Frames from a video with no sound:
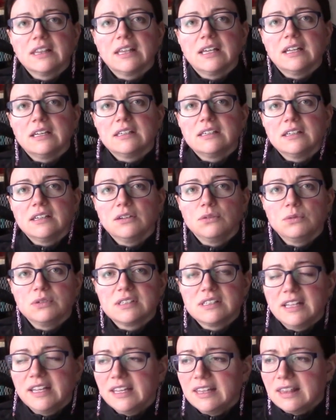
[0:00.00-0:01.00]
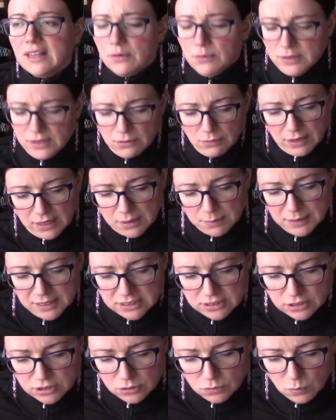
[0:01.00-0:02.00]
that it was like that when they recommend
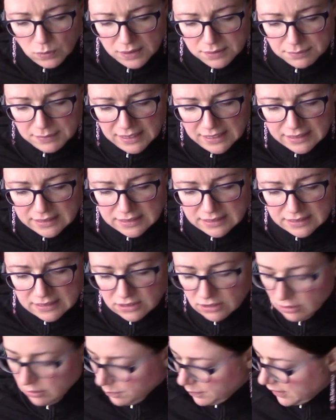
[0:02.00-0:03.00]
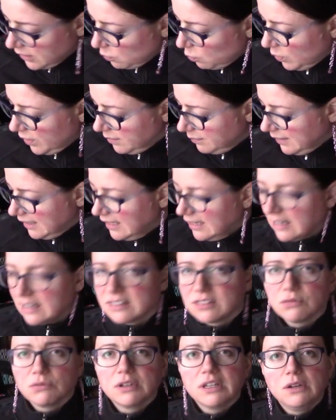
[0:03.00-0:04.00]
to do 1 minute to start, but 1 minute
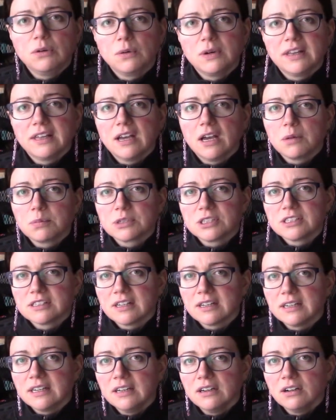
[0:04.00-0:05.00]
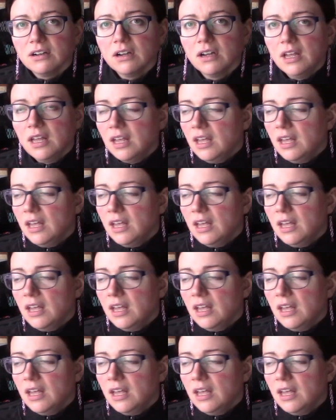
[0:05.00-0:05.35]
isn't really one of the options on here.